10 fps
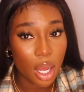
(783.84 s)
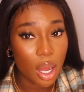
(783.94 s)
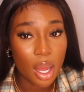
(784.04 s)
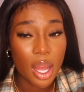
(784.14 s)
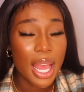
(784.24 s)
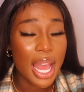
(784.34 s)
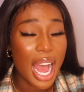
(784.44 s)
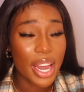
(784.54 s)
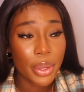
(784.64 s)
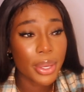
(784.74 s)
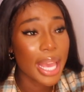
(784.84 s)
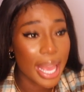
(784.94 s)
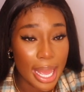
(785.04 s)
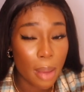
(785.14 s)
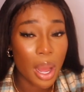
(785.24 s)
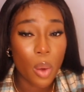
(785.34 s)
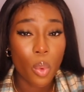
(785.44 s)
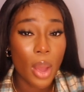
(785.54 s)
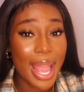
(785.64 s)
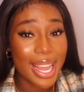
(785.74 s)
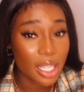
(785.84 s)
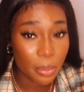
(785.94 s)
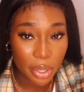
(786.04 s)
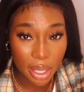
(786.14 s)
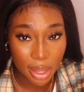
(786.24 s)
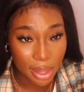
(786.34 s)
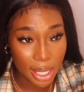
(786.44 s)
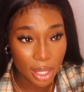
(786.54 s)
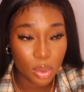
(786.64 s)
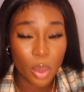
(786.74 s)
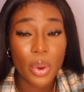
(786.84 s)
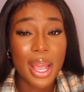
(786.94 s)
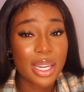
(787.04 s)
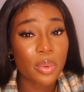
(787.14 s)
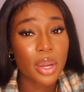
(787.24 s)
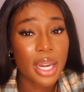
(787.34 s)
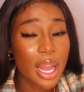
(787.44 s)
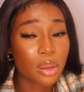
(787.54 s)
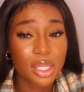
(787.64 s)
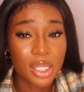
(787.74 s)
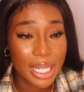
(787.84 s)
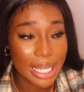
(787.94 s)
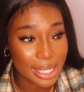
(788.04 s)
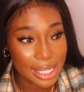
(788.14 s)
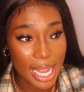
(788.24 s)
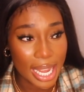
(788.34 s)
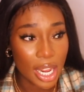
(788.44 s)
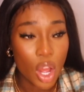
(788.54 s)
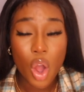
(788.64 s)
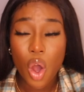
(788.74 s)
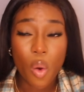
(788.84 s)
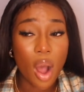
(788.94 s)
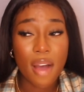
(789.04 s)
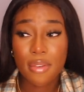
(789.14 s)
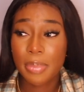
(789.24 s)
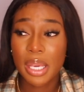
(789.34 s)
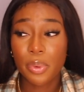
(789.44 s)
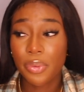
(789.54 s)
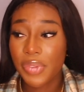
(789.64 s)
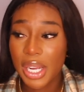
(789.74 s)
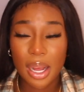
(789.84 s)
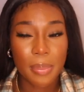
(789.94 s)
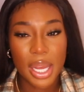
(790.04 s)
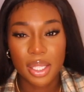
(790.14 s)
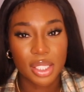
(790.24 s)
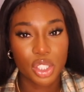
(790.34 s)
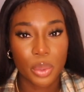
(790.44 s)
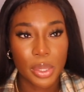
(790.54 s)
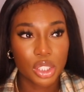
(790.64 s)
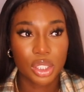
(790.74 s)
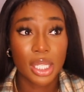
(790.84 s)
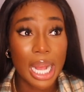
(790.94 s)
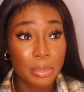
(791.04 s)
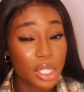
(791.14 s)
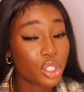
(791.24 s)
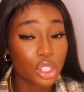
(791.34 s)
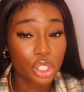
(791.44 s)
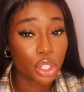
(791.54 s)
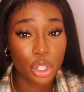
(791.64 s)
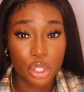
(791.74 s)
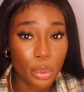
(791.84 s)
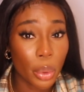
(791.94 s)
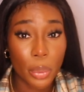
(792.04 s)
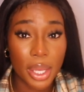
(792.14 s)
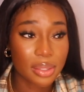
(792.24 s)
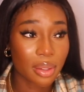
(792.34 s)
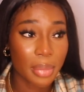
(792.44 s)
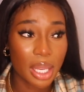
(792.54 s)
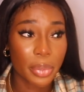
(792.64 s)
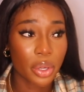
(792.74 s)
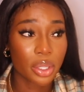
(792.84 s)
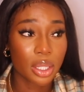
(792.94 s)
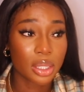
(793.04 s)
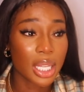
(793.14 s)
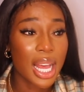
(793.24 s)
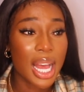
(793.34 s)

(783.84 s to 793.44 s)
nah, I don't care about what anybody thinks or what anyone else is gonna say or what other people think about a situation. I'm literally just gonna do what works for me, because